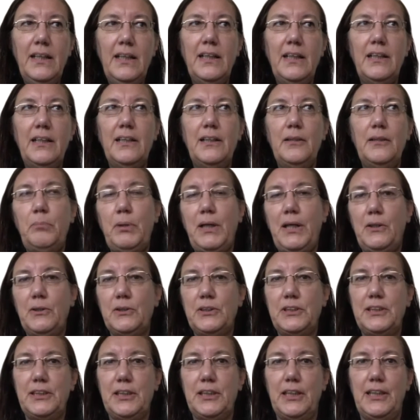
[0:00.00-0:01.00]

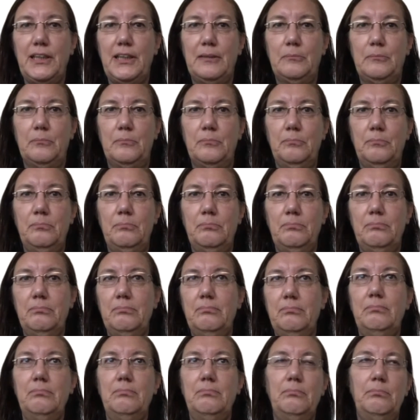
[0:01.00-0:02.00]
about
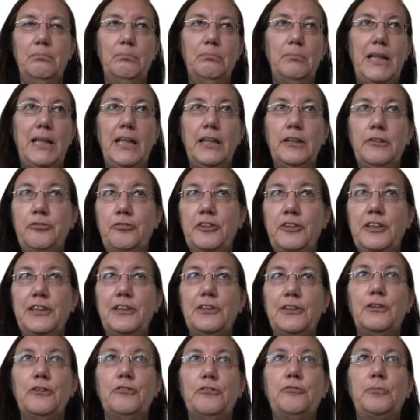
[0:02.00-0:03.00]
my
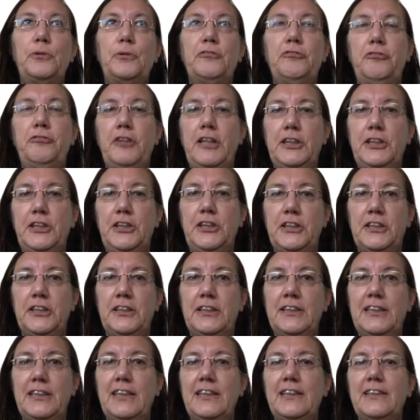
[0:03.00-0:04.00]
field of
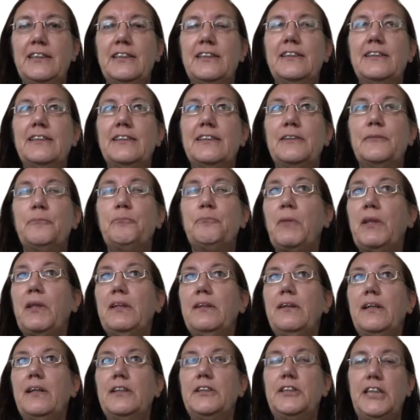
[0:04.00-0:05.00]
profession and
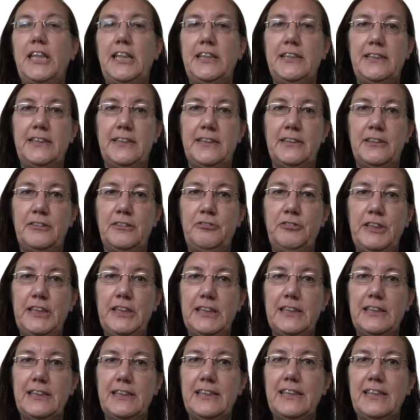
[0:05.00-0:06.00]
adjacent
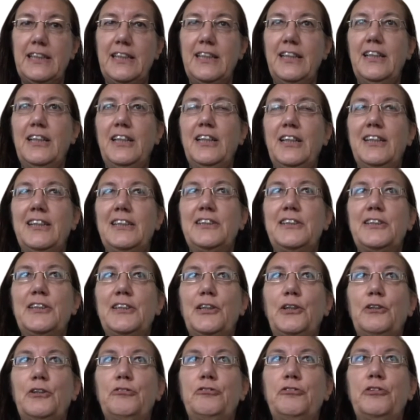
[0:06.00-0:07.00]
fields.
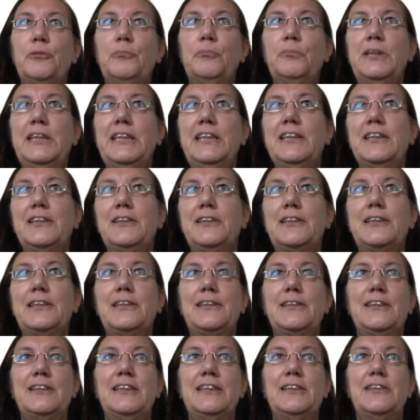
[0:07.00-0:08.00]
So for me,
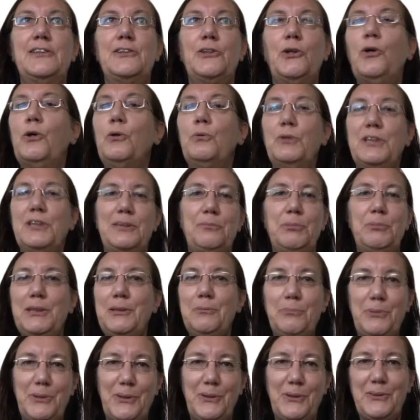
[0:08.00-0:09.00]
it's always been
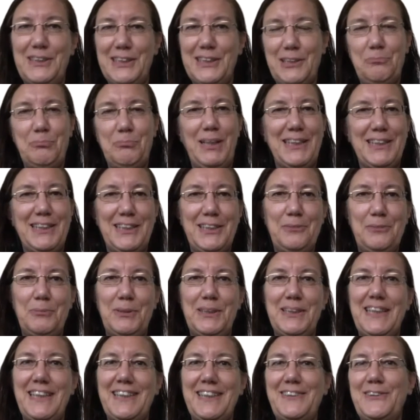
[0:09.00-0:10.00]
project
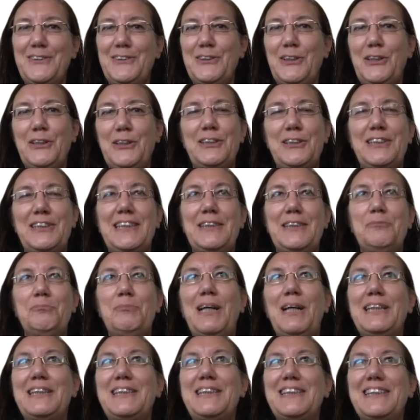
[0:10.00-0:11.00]
management. I could not
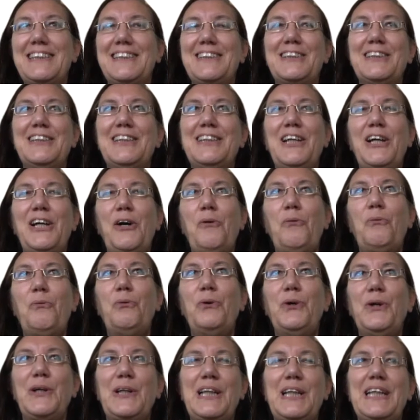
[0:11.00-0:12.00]
imagine
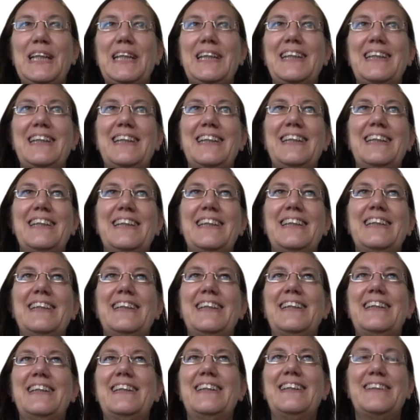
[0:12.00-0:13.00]
working in
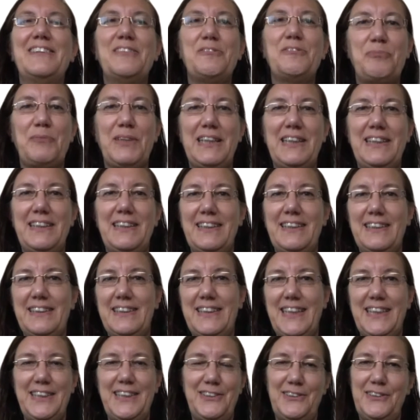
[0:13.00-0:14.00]
a
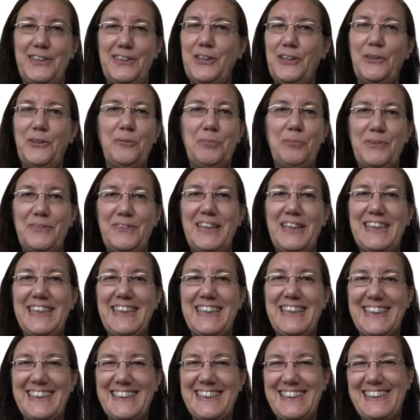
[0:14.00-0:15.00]
day-to-day
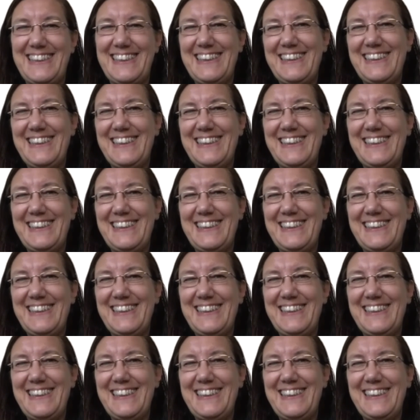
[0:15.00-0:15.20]
operations.